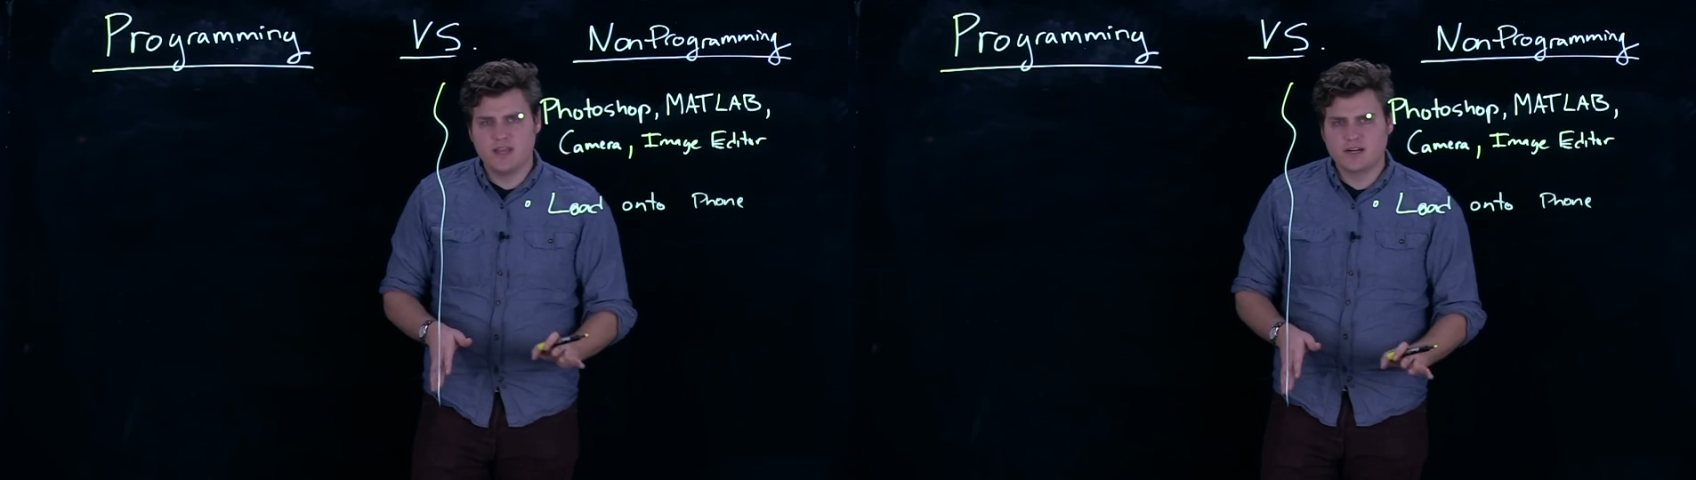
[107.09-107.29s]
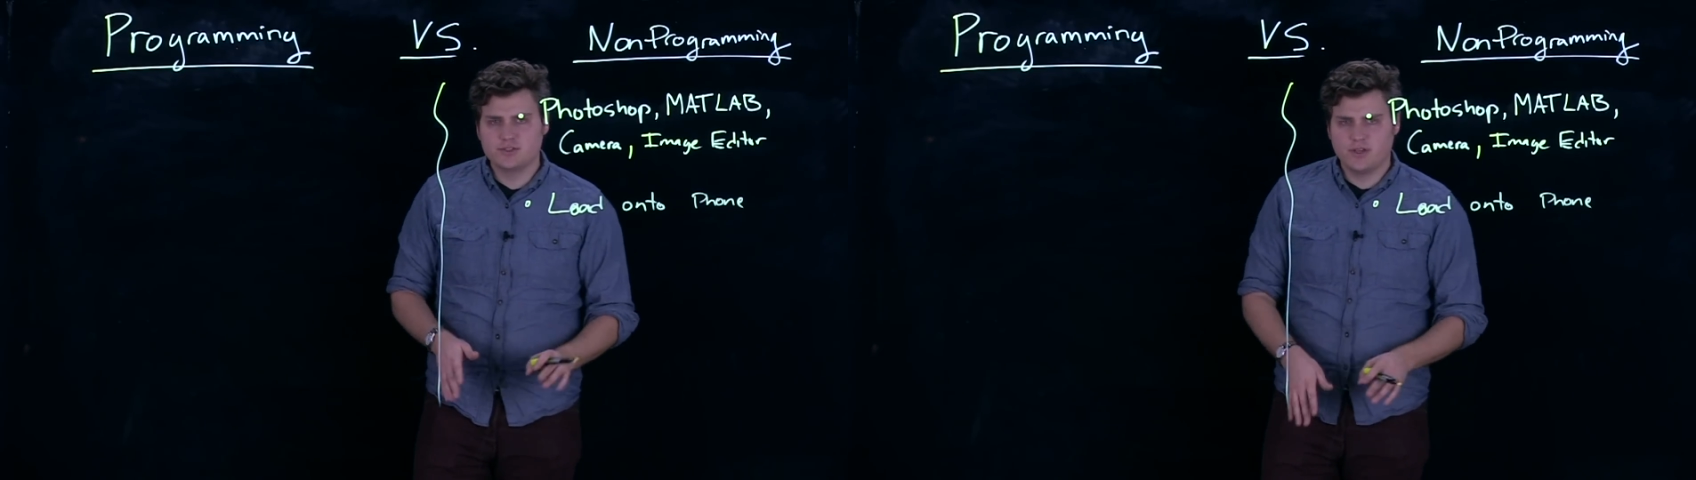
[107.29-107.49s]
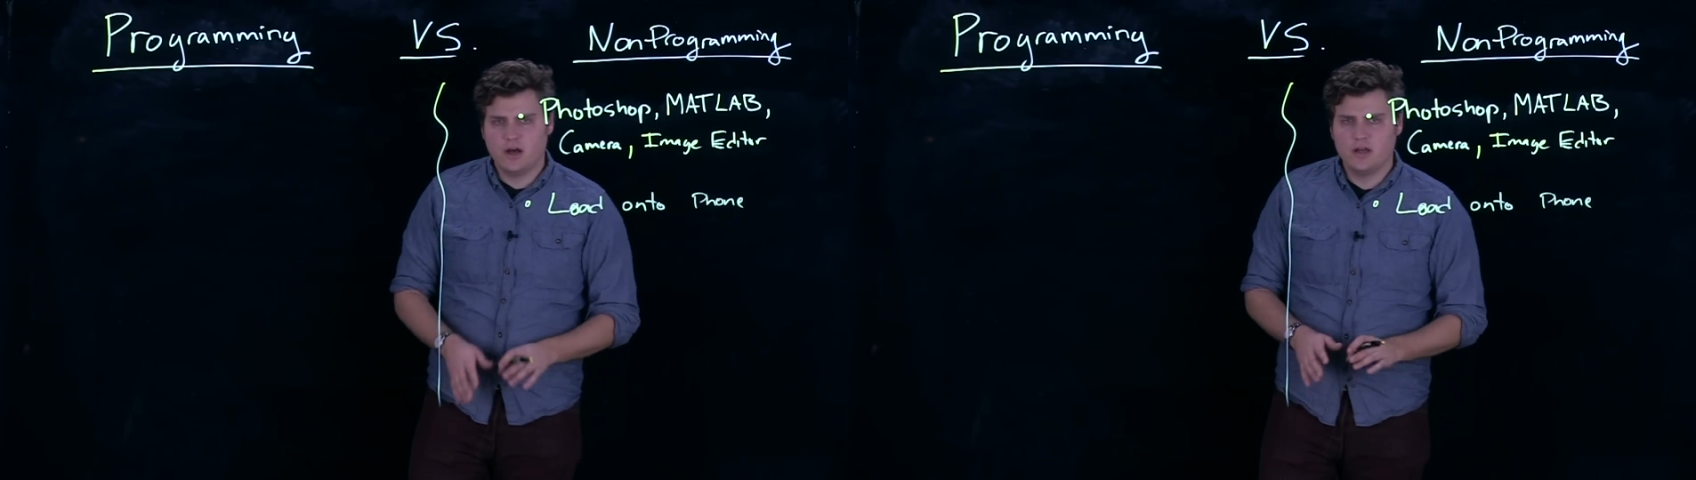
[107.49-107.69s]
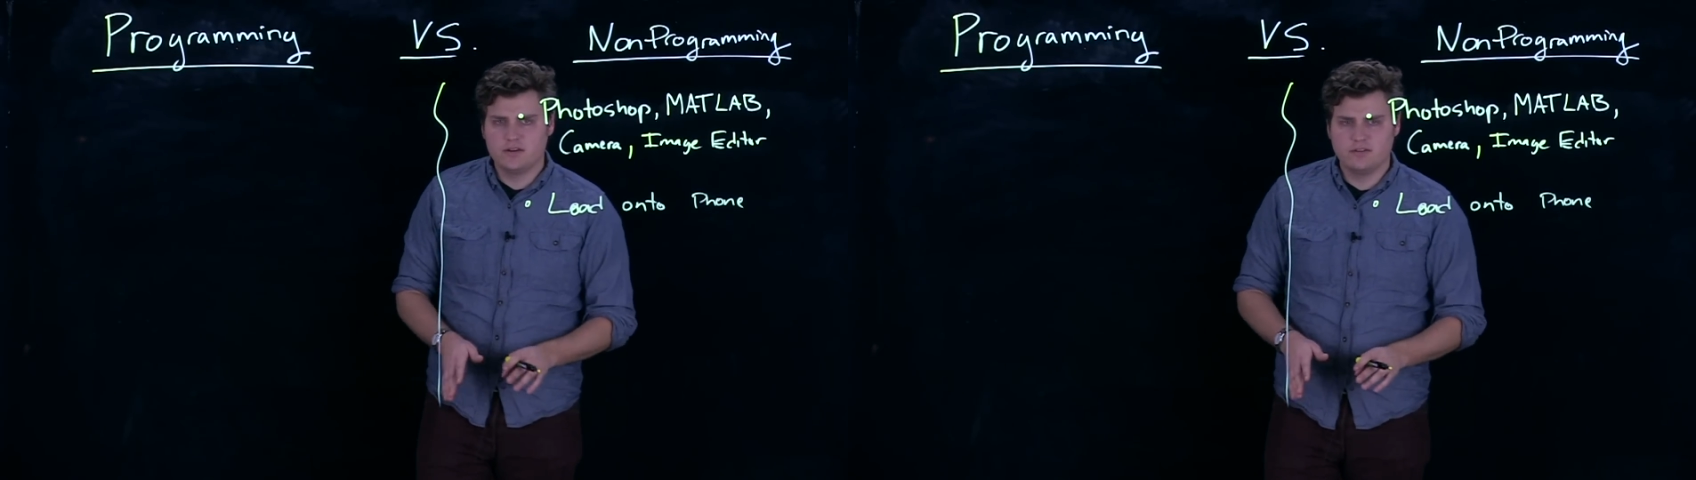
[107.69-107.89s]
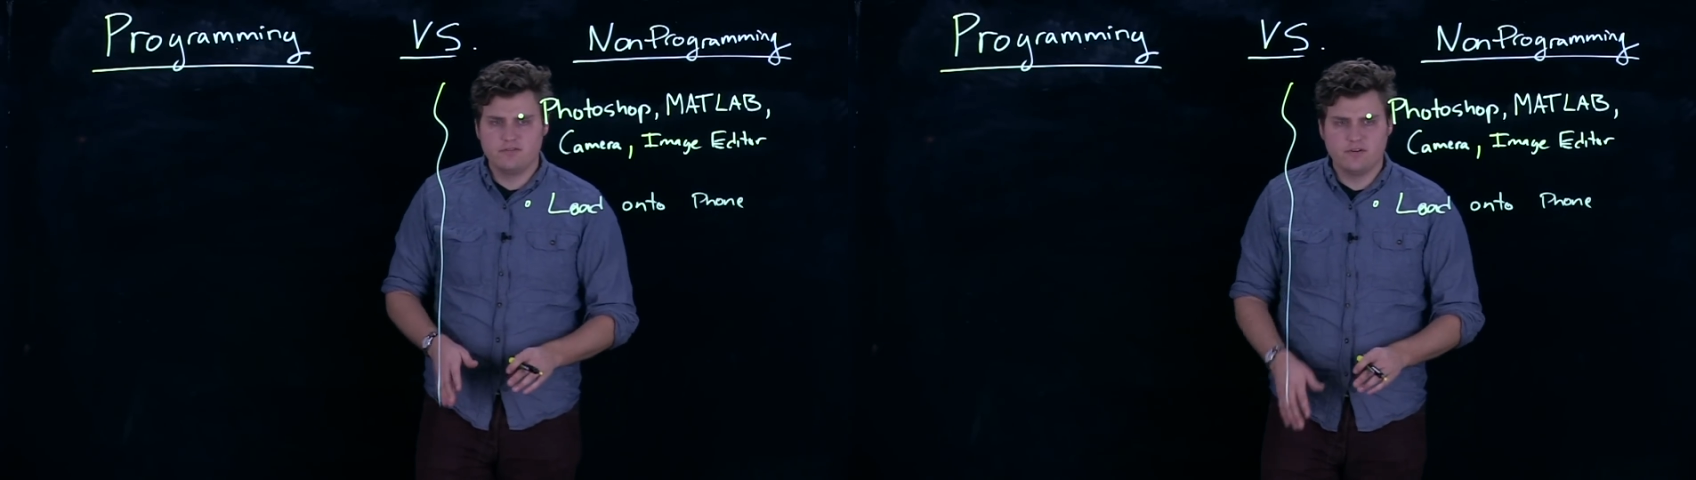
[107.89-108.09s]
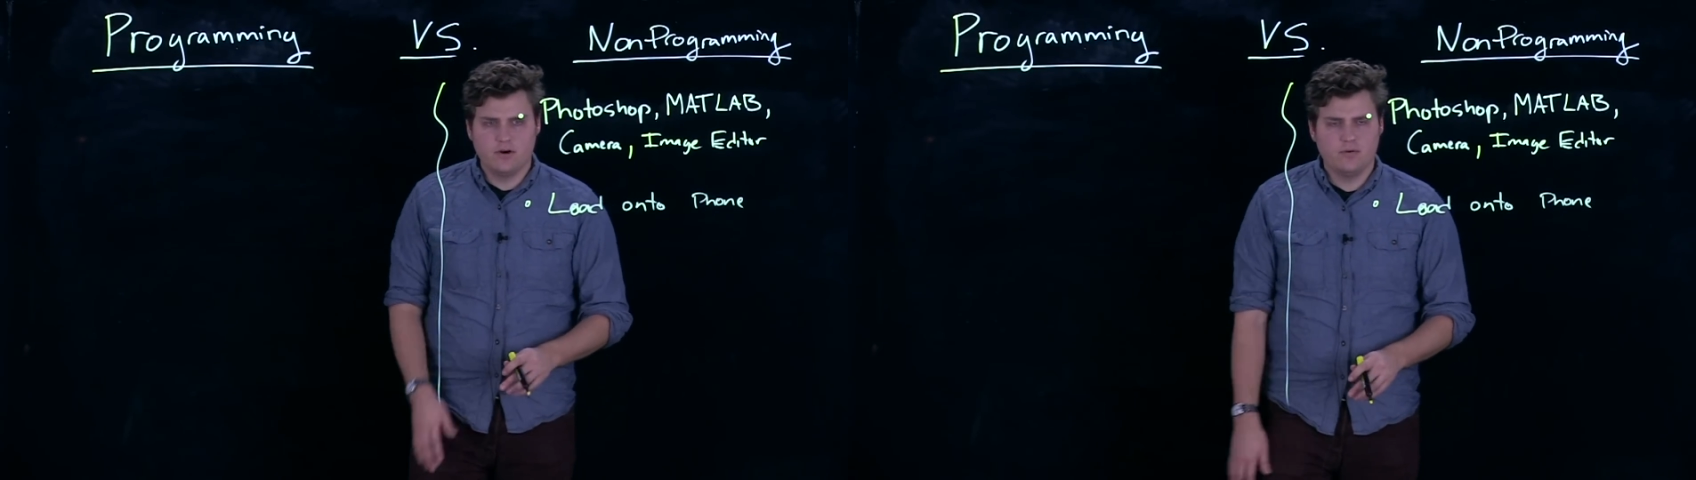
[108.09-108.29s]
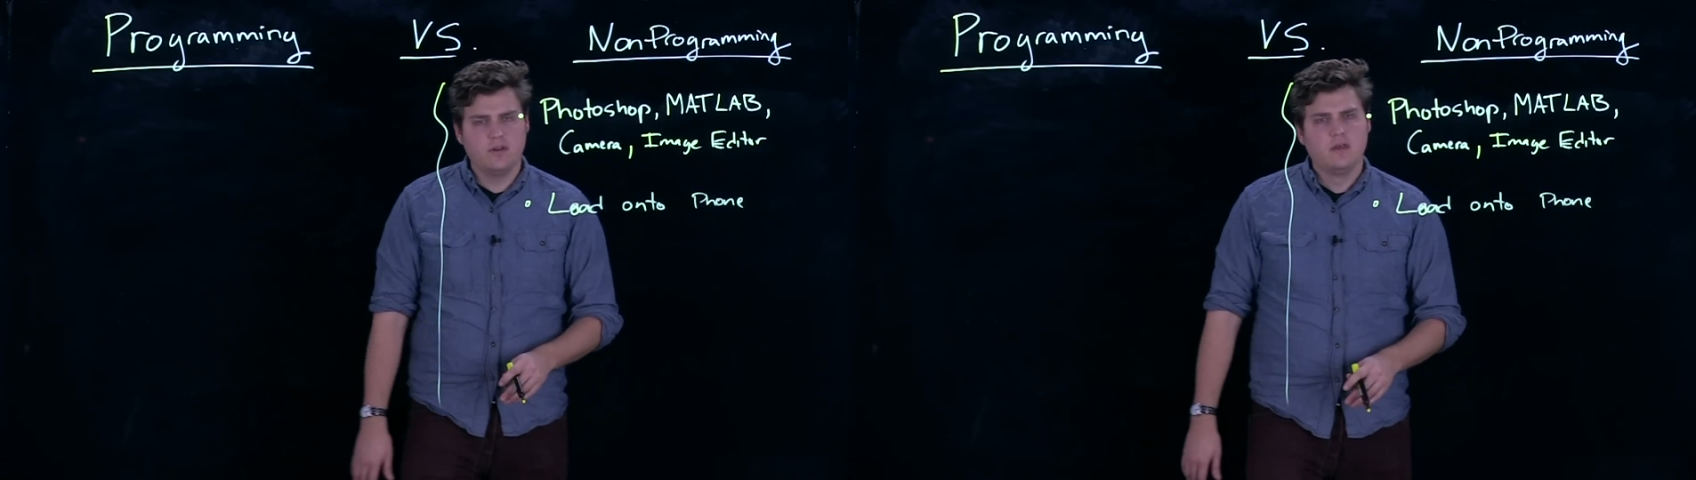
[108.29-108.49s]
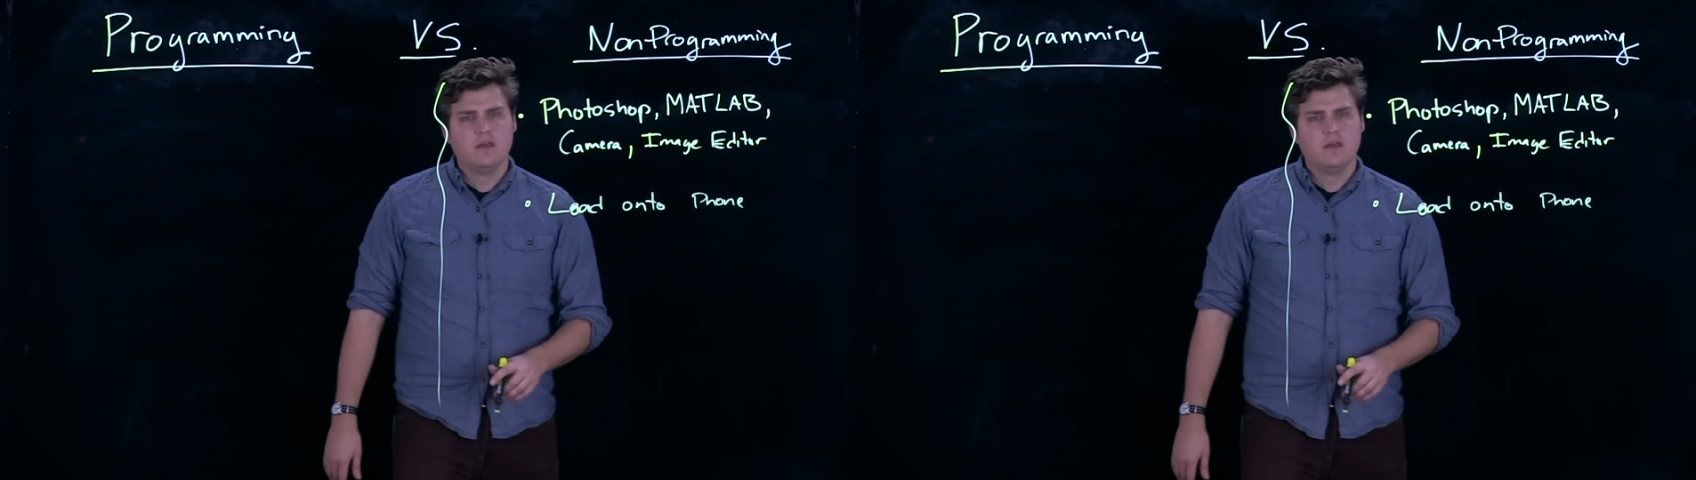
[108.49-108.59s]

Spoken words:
actually onto the phone.